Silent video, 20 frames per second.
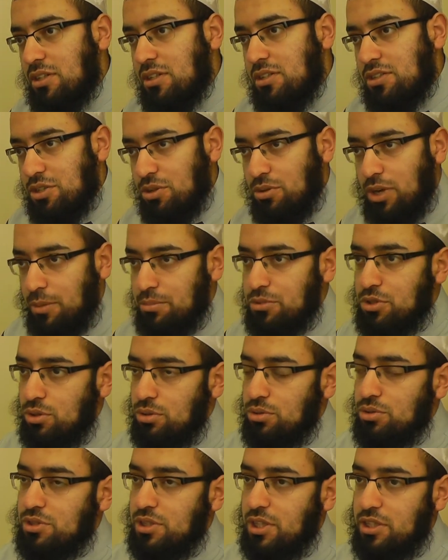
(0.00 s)
So
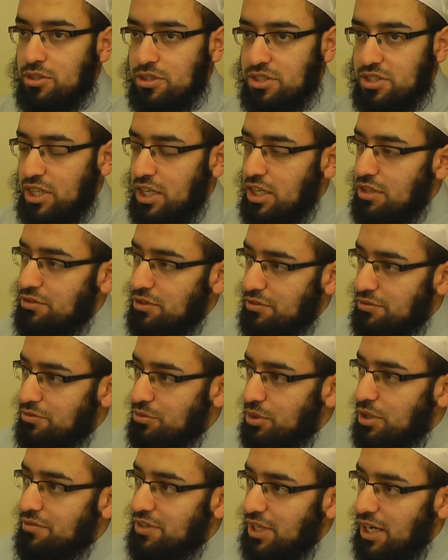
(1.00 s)
Abdul Uzza, the slave of
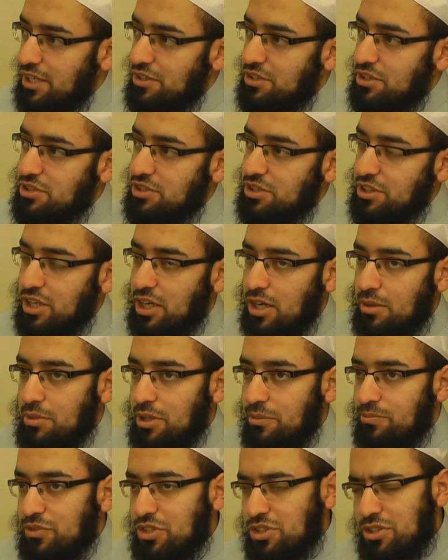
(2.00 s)
one of the idols in the
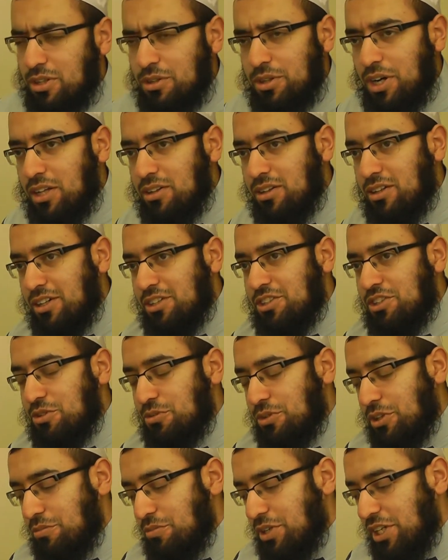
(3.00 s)
Kaaba. So now Allah didn't
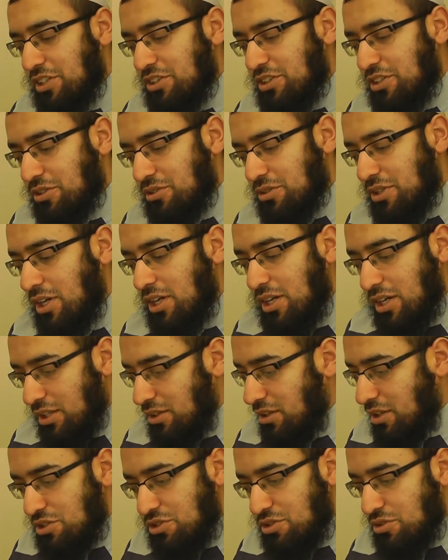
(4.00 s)
want to bring in
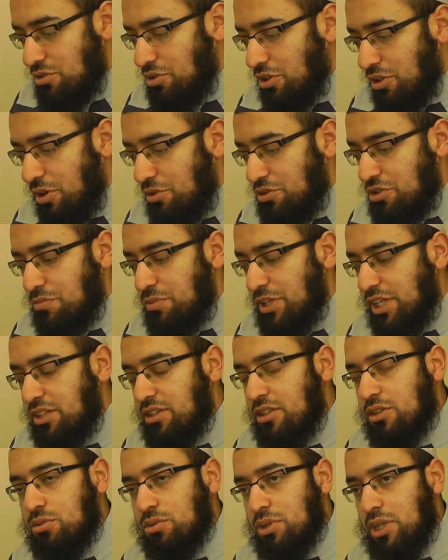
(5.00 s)
Allah is not going to bring in
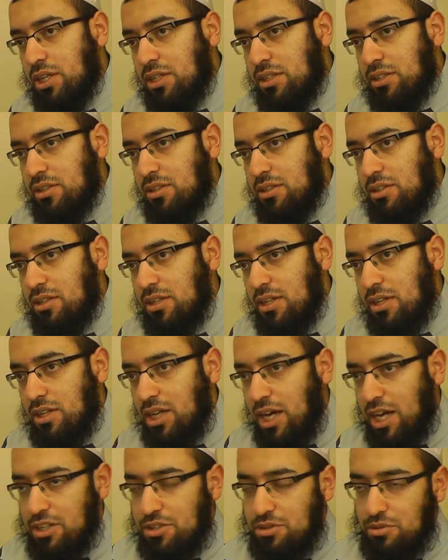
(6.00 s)
the Quran
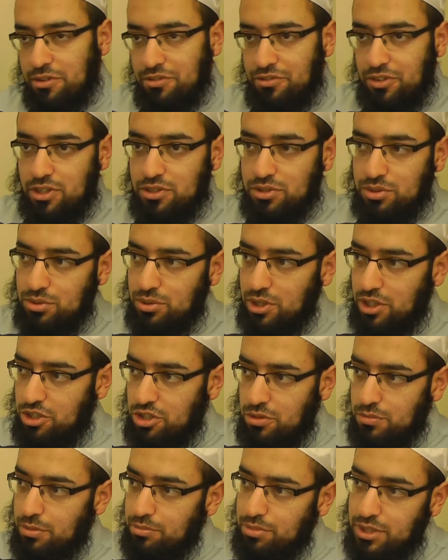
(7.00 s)
and refer to a
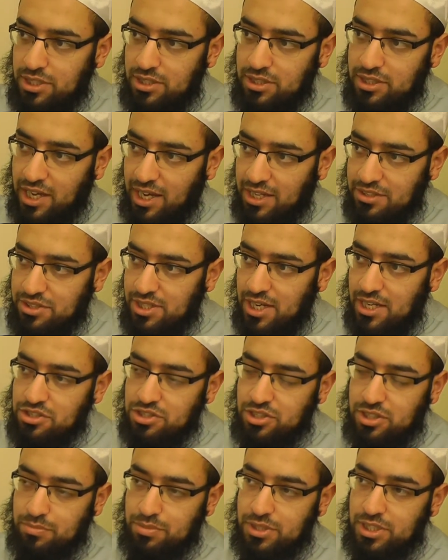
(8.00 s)
human being as
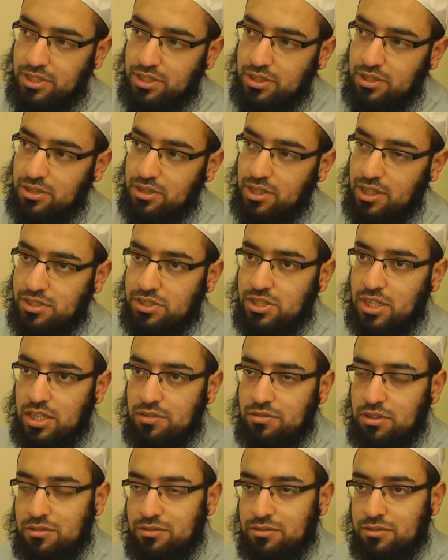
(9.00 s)
actually being a
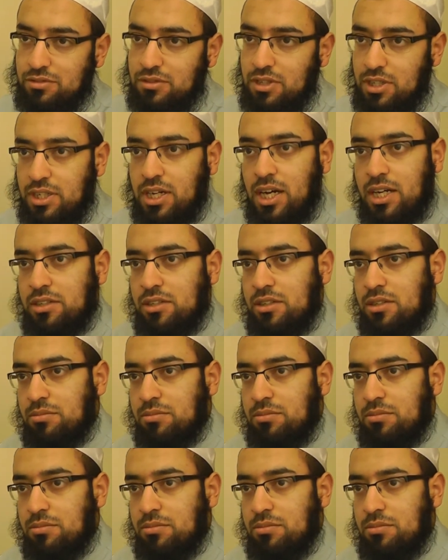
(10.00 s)
slave of an idol,